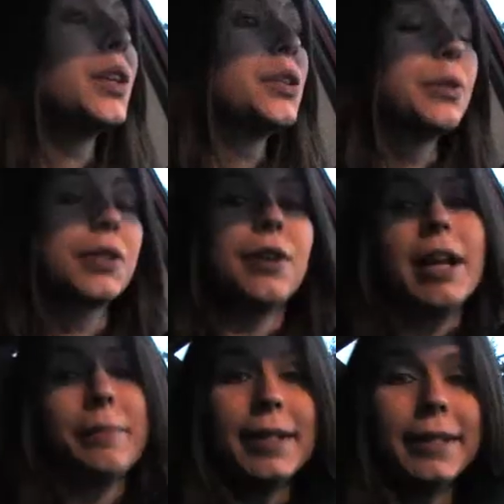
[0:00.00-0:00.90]
to
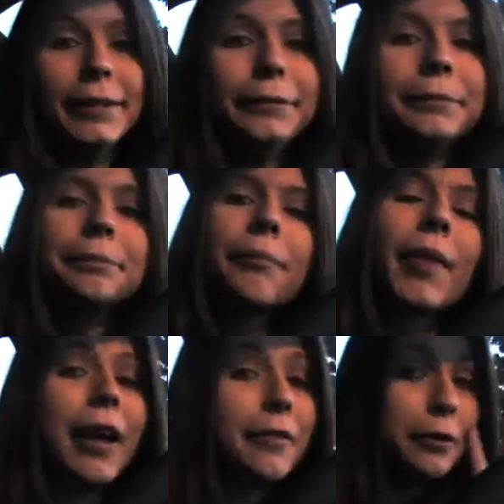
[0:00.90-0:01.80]
distract myself.
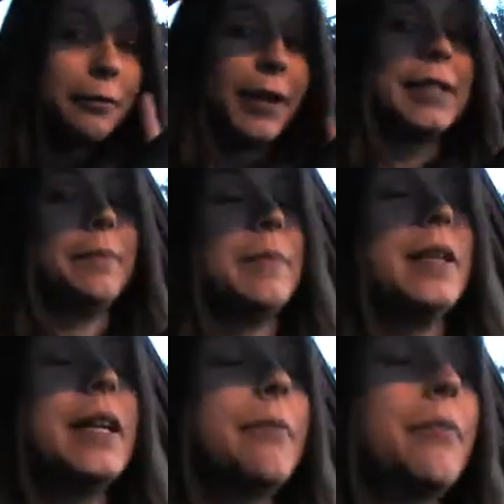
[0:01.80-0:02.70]
I have two friends I'm
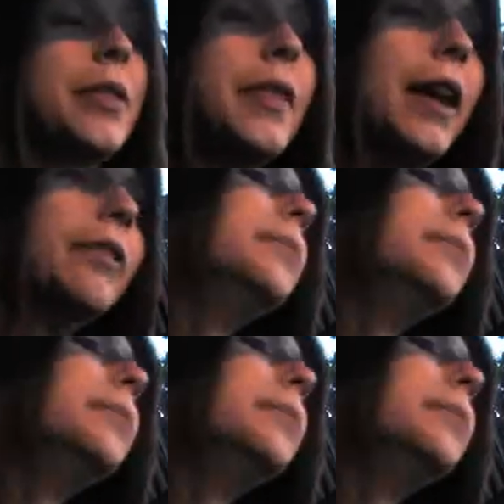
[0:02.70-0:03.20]
meeting up with now,